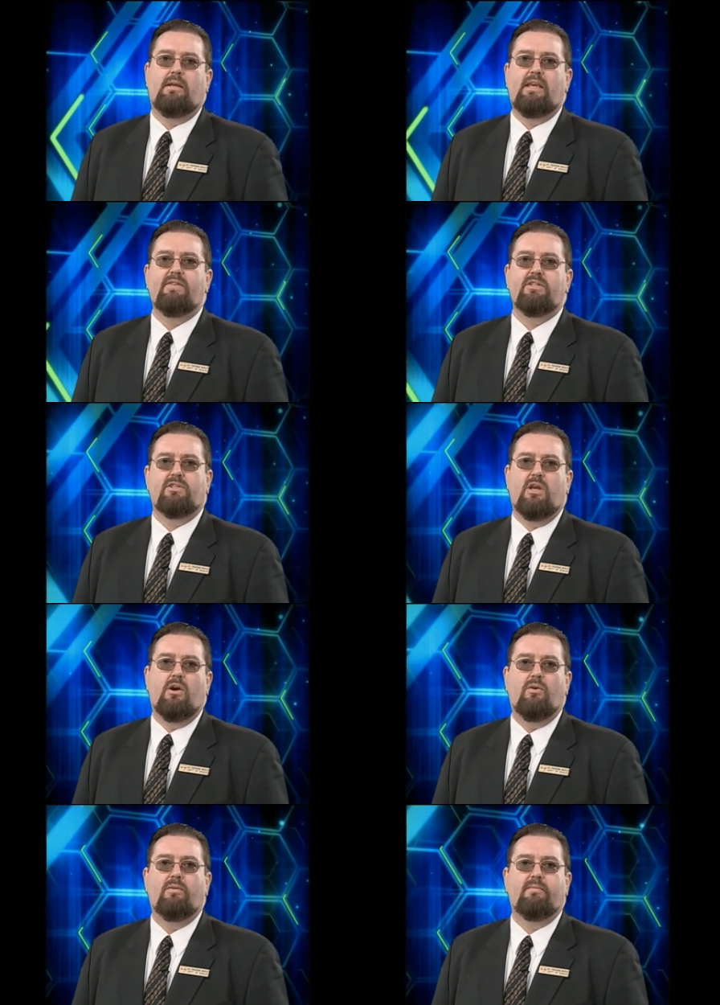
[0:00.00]
Even
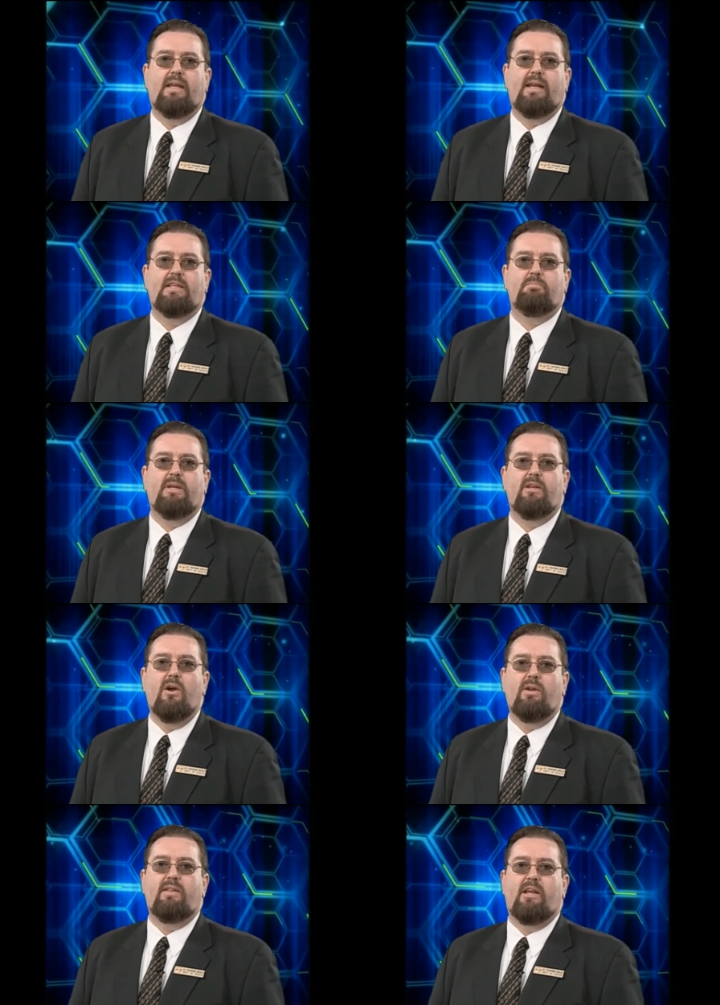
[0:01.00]
so, it has been
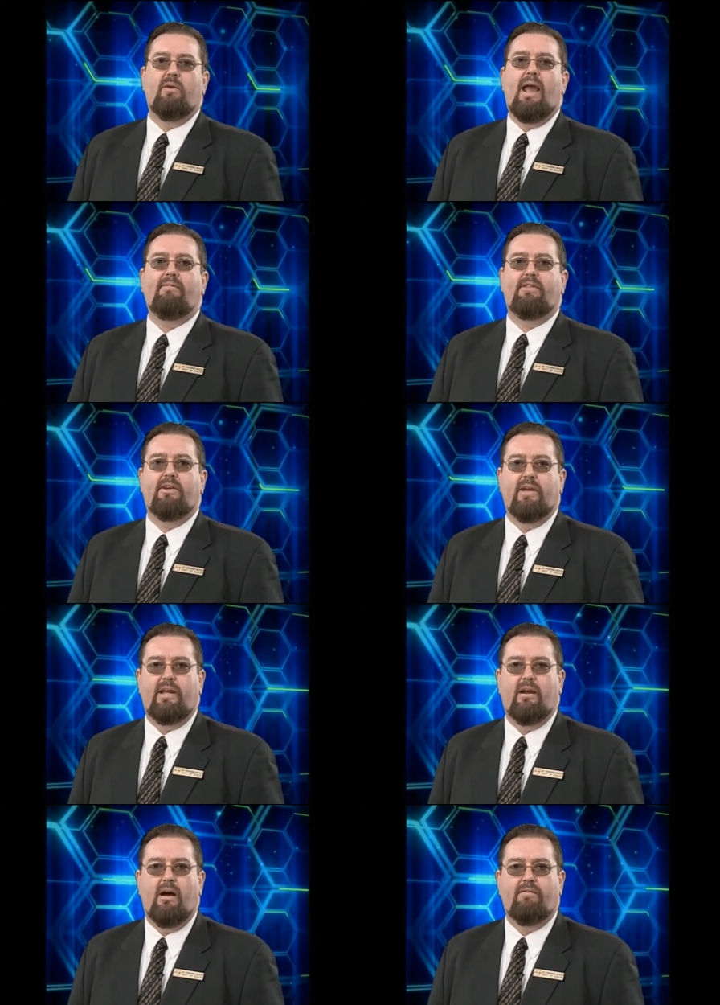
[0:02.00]
noted that graph
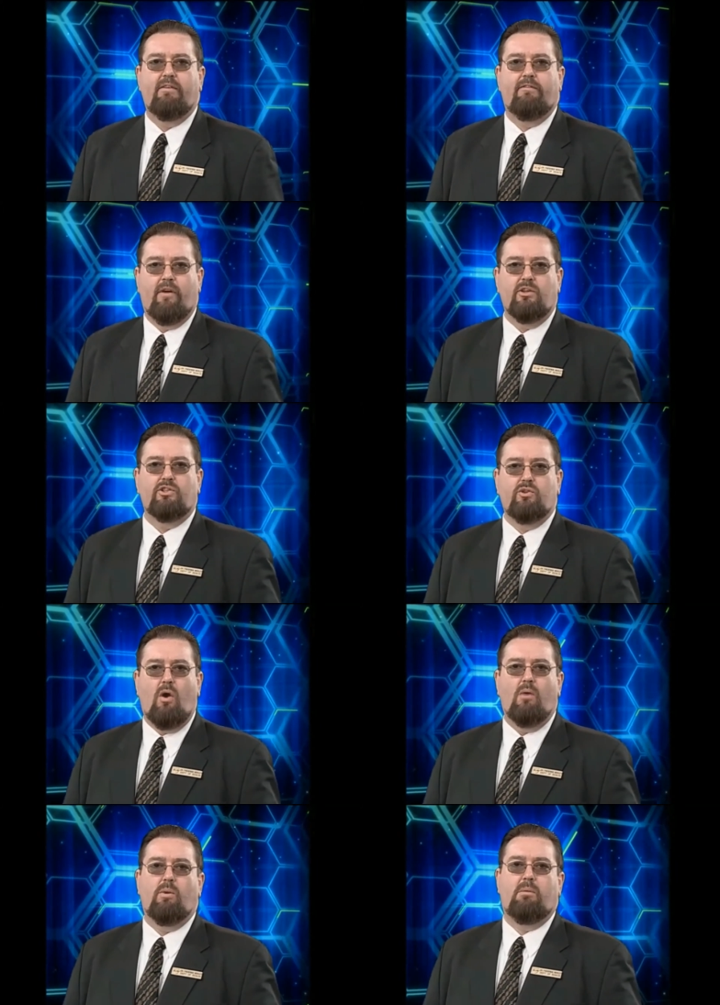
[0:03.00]
theory often falls
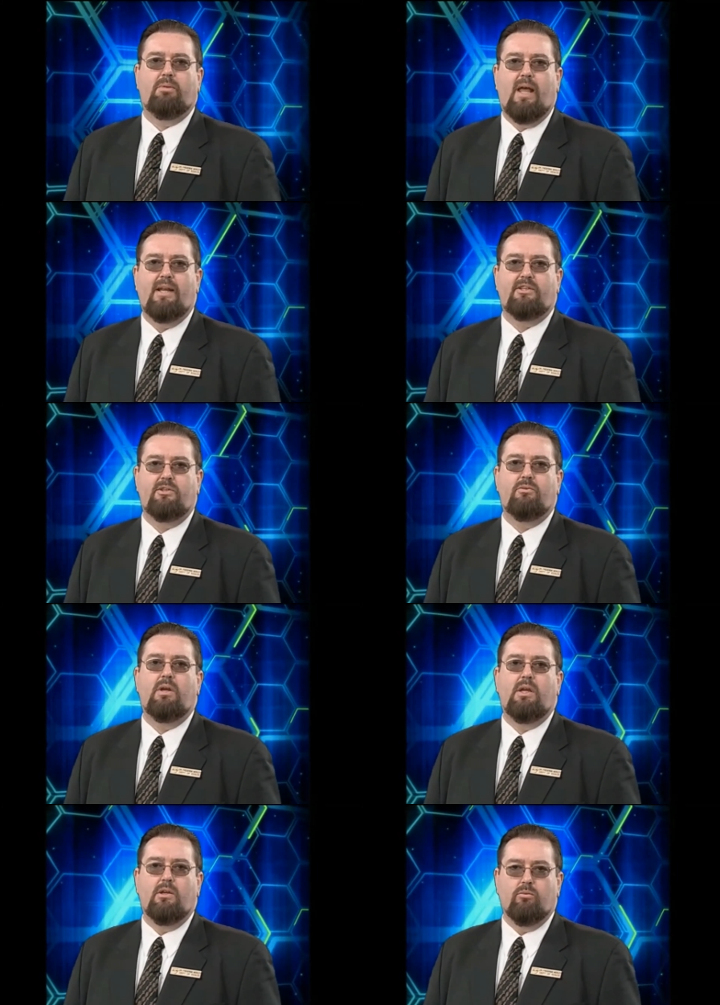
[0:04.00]
short when applied
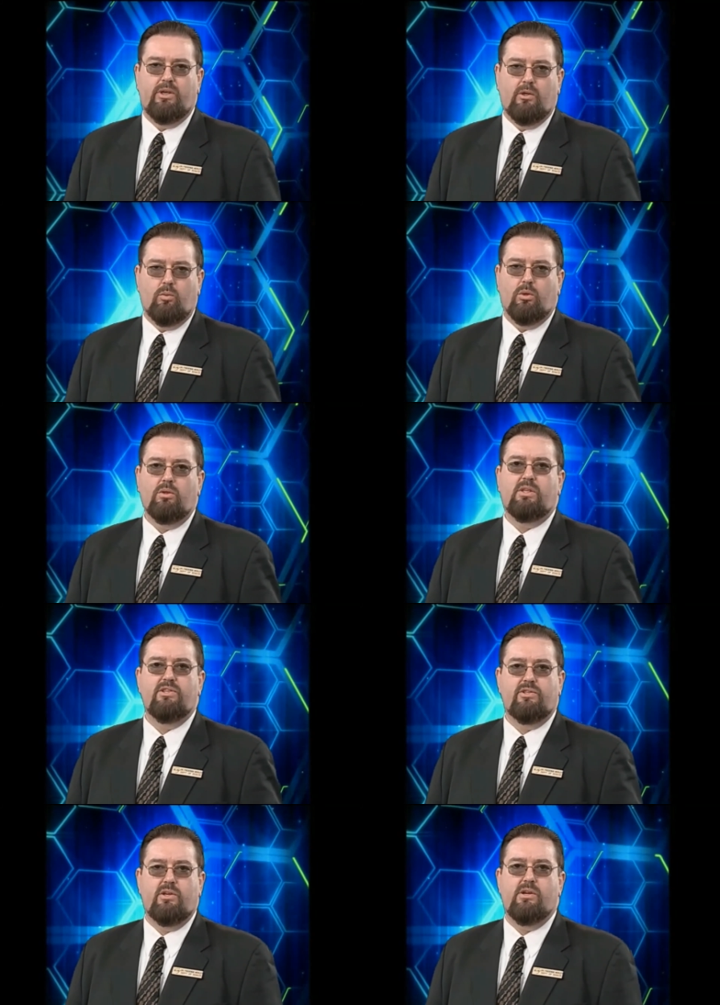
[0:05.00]
to real-world
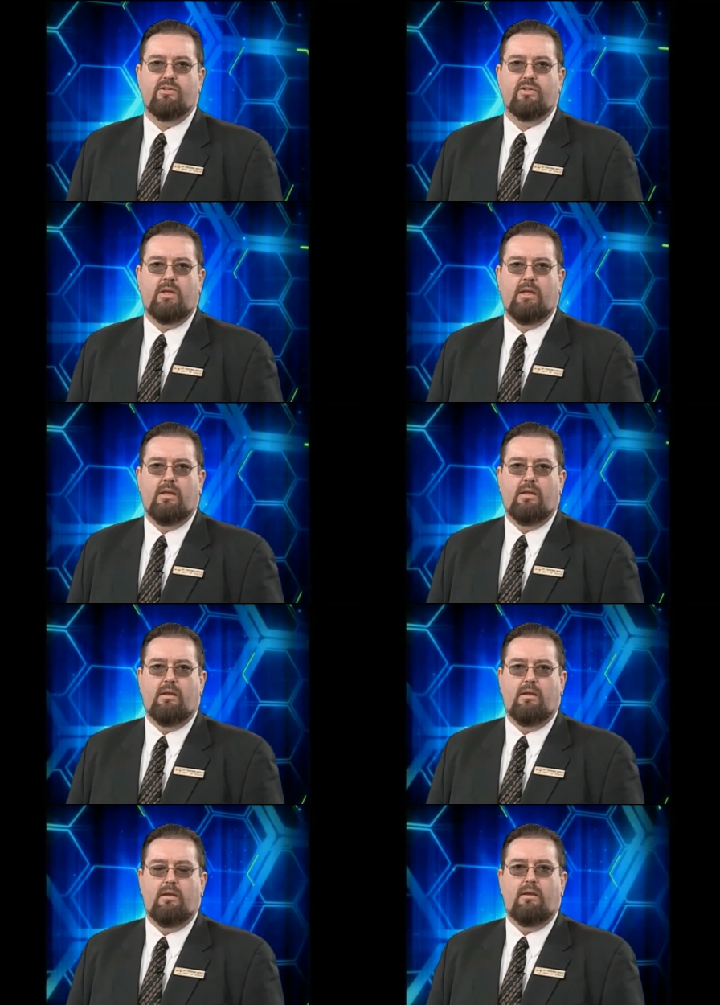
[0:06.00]
concerns.
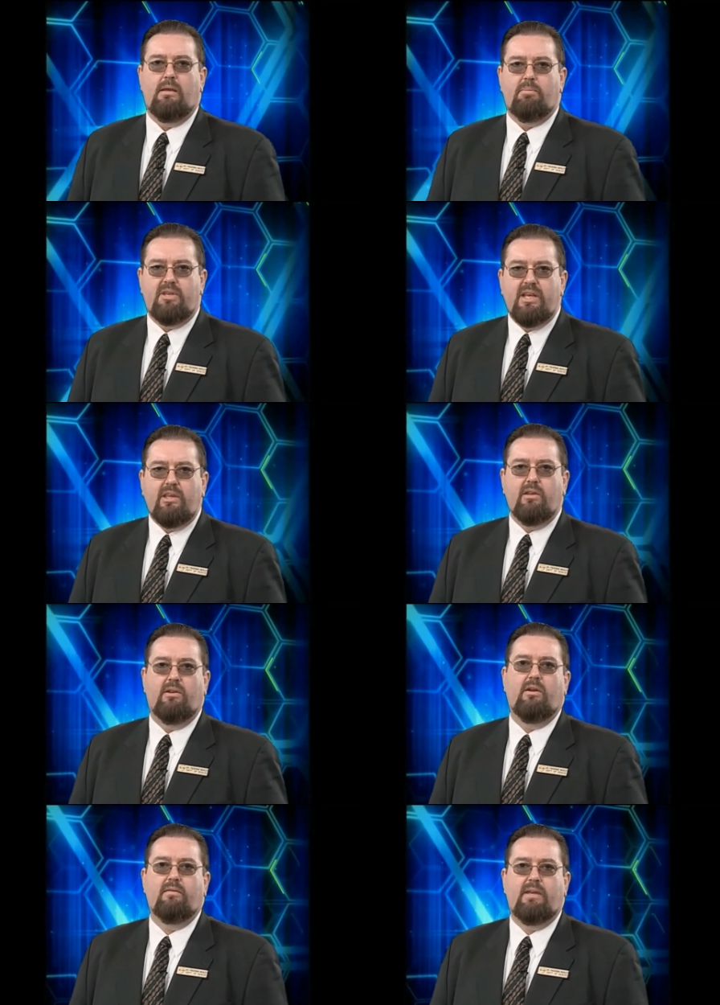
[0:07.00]
In
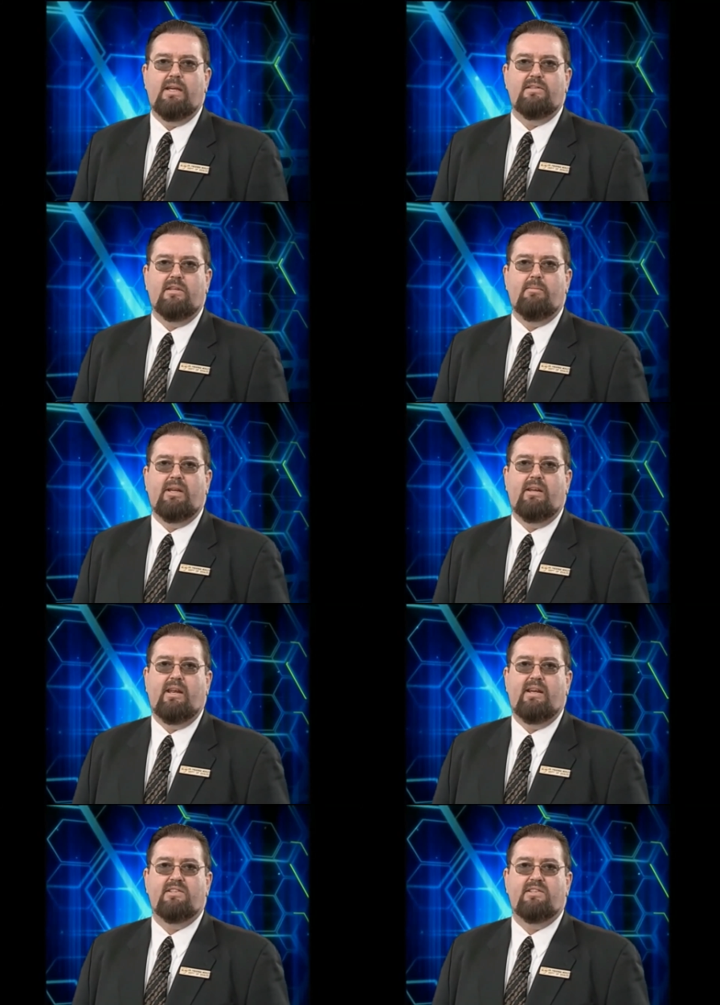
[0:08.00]
particular, it is limited in